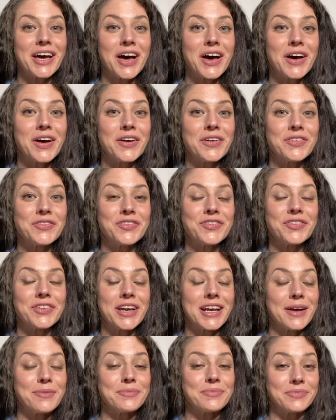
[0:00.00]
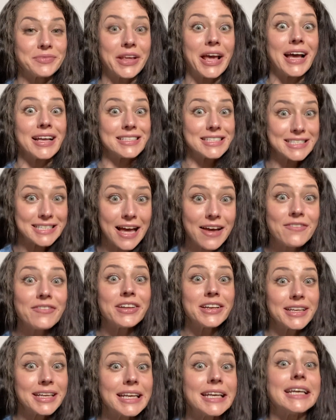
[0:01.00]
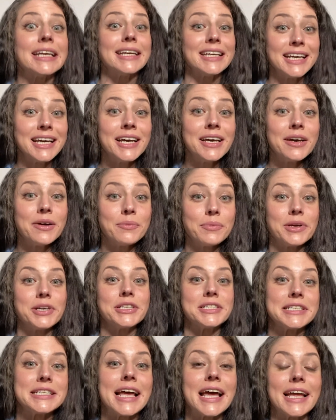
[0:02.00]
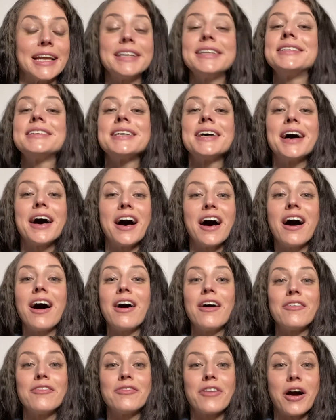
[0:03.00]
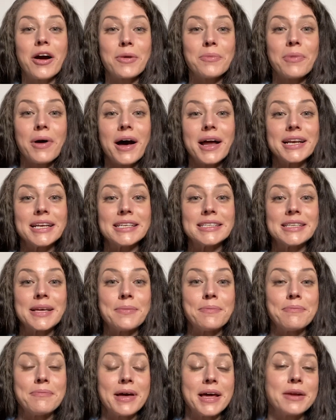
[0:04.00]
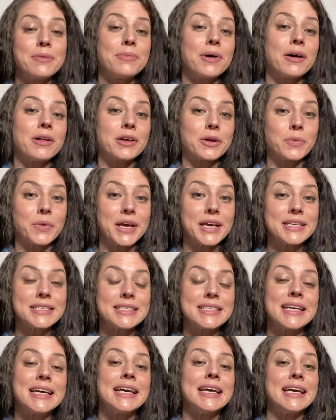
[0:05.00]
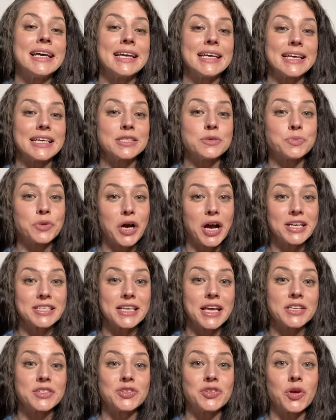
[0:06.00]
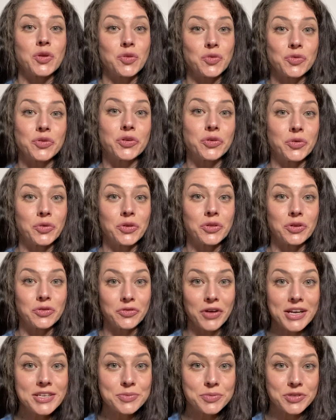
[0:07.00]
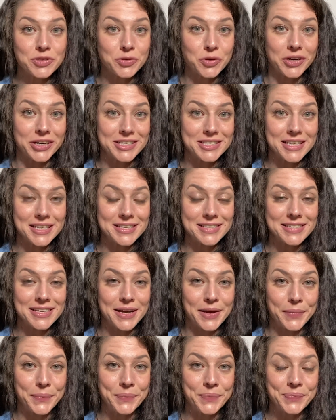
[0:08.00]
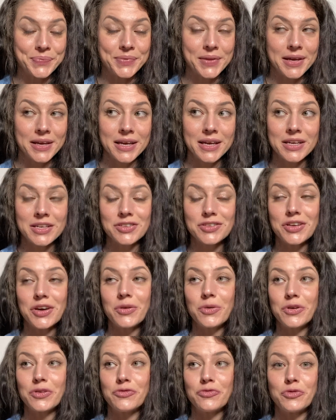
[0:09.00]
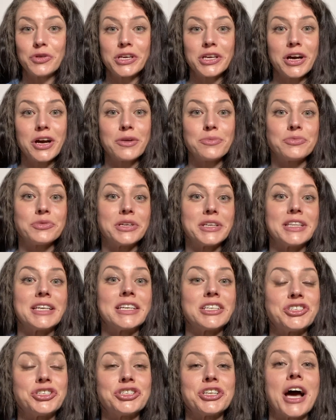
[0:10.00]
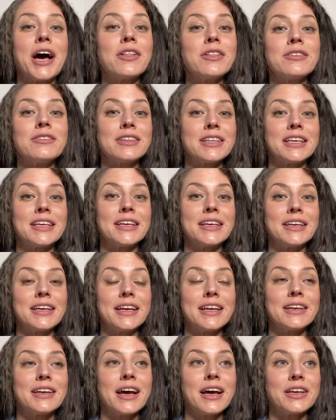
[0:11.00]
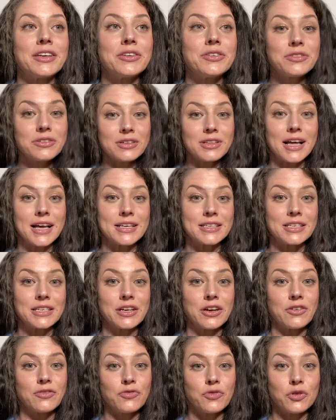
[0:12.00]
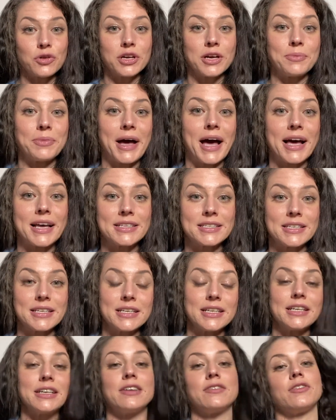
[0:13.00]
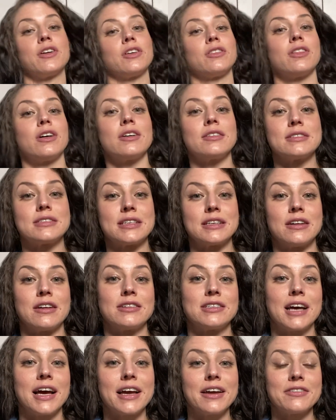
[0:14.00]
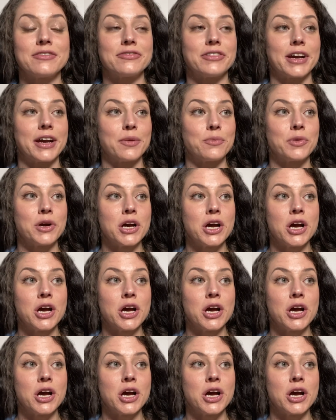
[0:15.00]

of, 70% of our body's metabolic waste gets processed through the respiratory system. So if we are breathing shallowly and not utilizing our full capacity of our lungs and our diaphragm,